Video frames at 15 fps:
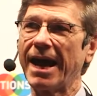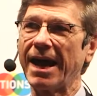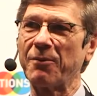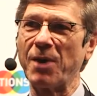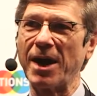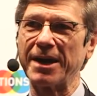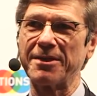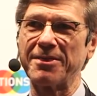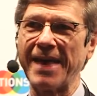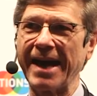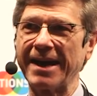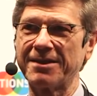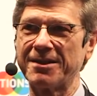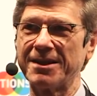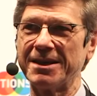I want to
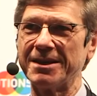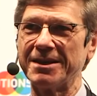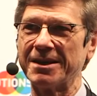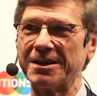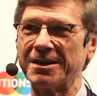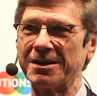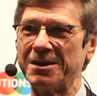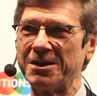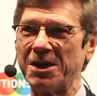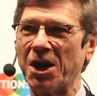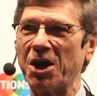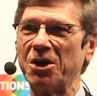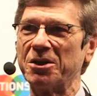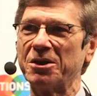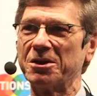thank the
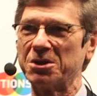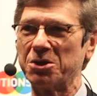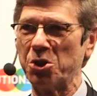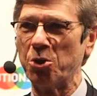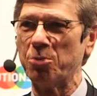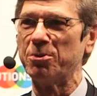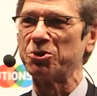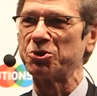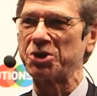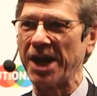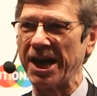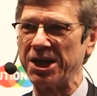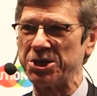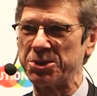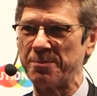young global
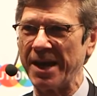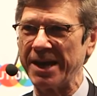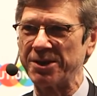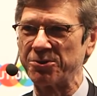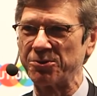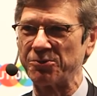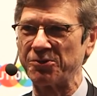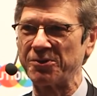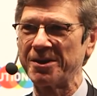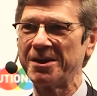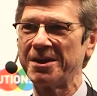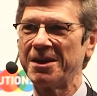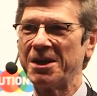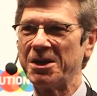change makers.